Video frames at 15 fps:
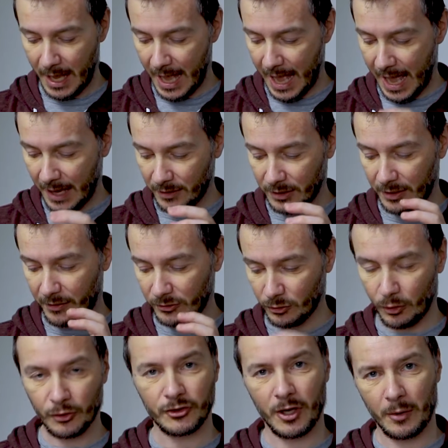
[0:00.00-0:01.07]
And there's
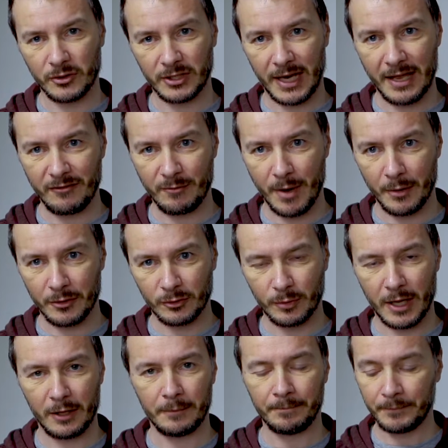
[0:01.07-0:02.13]
also slave mode as
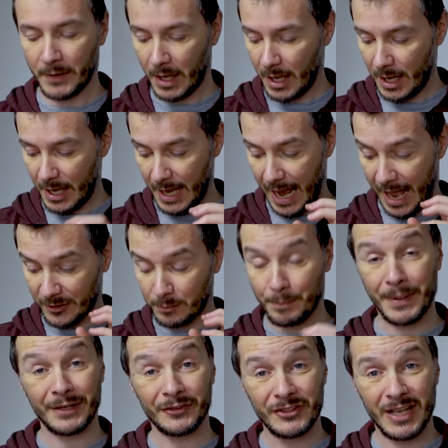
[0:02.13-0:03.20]
well. It has
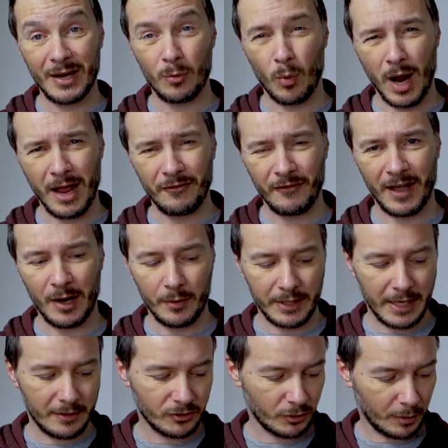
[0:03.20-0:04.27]
built-in Wi-Fi with
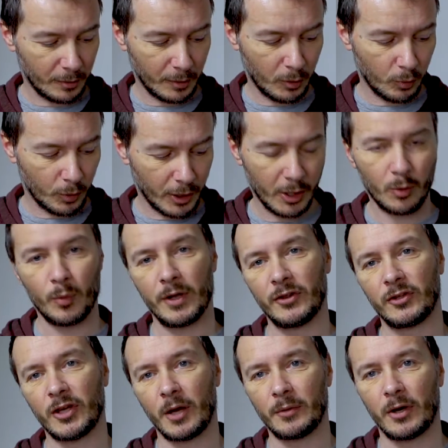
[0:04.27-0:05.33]
it, so it will work
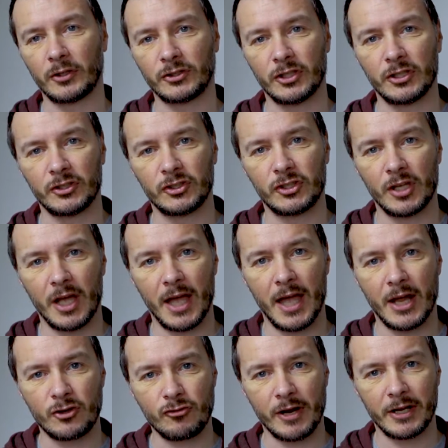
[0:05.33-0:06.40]
with Godox's
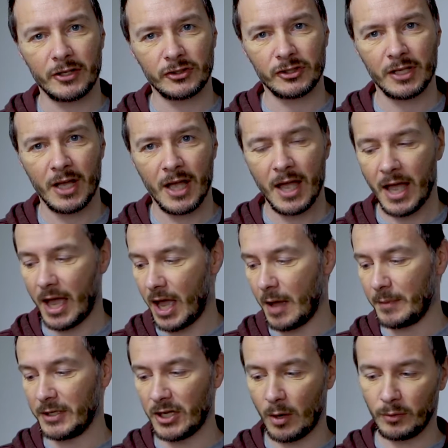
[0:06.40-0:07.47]
triggers.
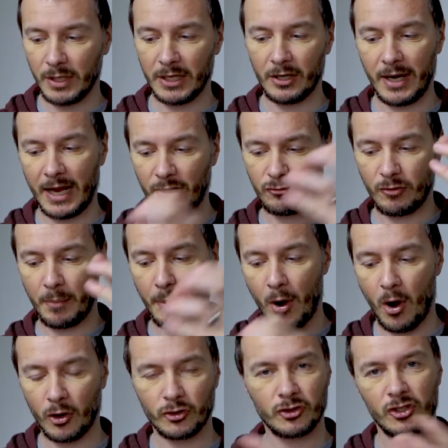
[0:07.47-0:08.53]
You don't need an extra
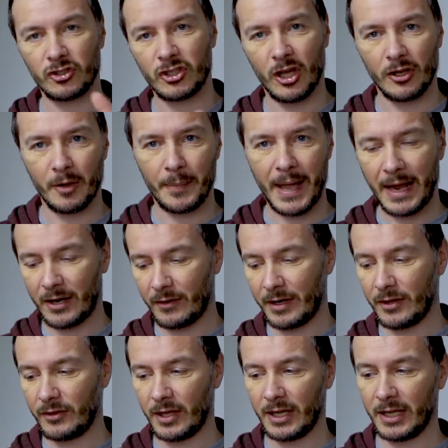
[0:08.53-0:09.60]
box to sit on the back or
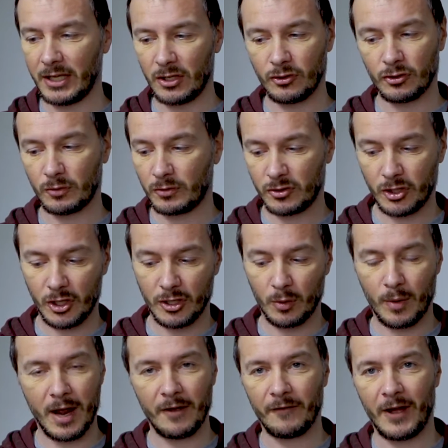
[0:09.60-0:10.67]
anything. You just turn the
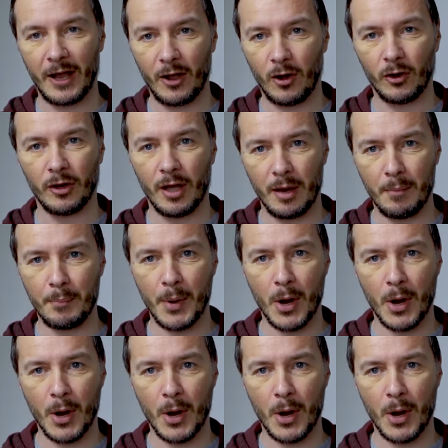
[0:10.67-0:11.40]
Wi-Fi on and